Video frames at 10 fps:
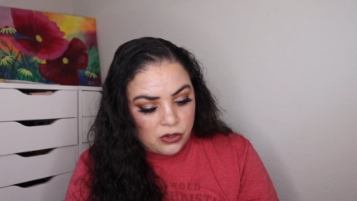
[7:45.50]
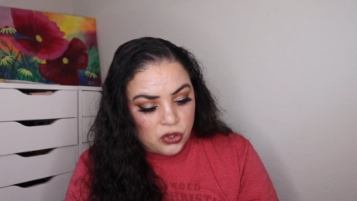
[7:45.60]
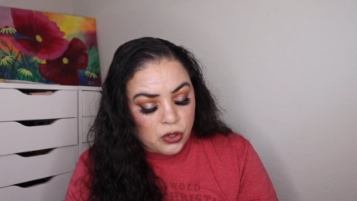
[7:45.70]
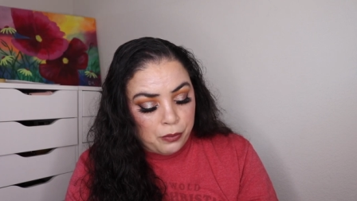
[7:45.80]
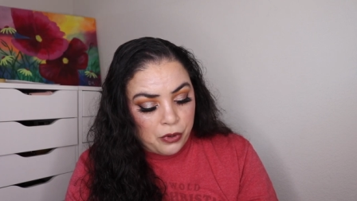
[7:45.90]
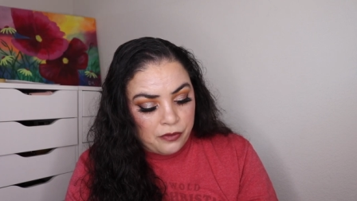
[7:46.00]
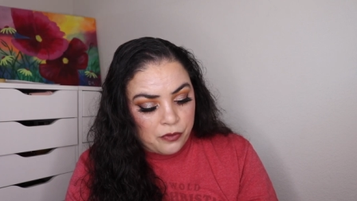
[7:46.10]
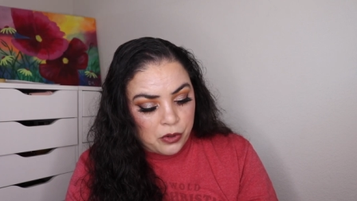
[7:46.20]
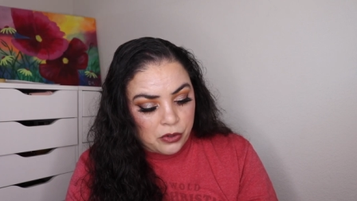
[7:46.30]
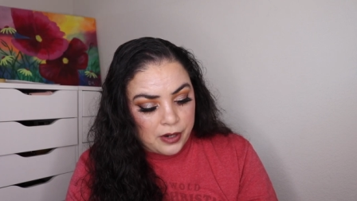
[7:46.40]

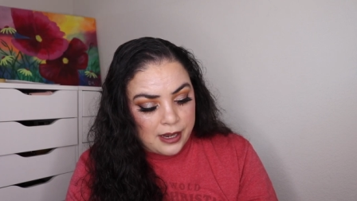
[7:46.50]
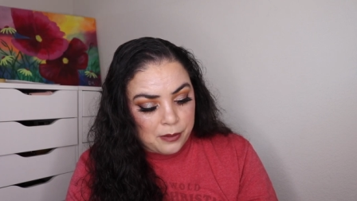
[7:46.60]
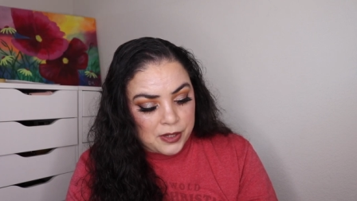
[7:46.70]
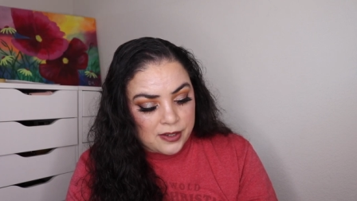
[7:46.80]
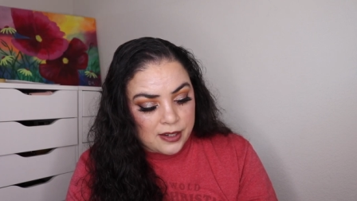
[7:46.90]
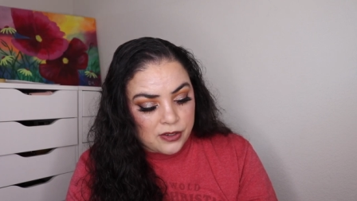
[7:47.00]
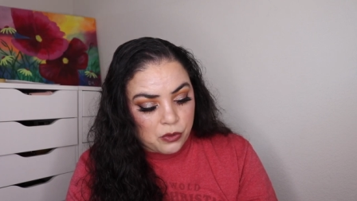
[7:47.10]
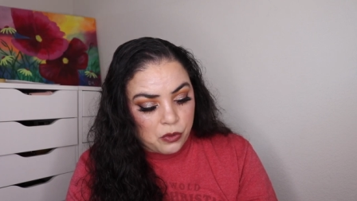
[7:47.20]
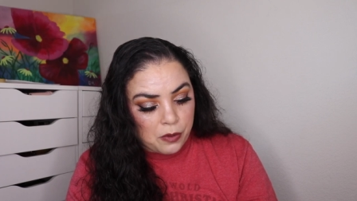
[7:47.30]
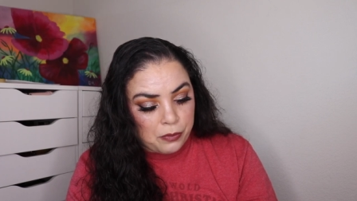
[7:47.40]
2.4 grams, it says,
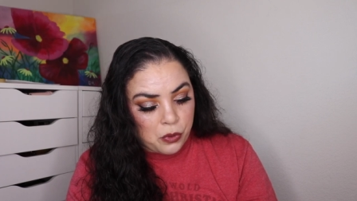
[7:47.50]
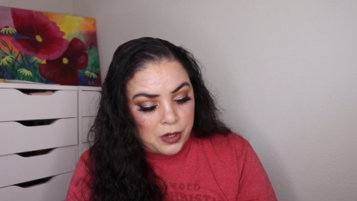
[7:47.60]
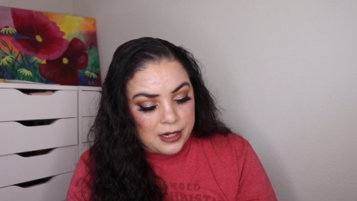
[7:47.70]
or 0,